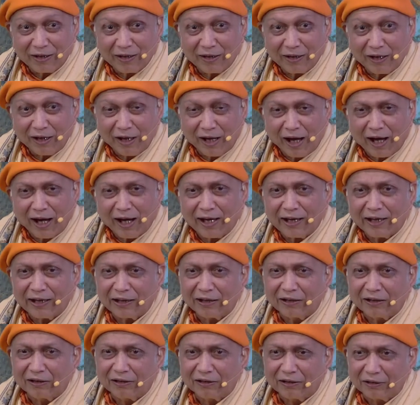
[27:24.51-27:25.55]

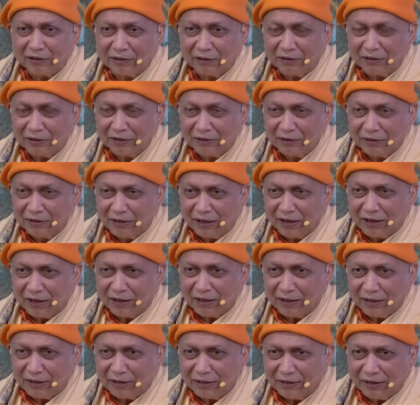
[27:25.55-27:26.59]
like
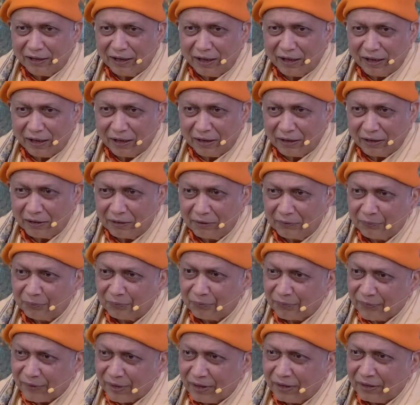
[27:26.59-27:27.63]
the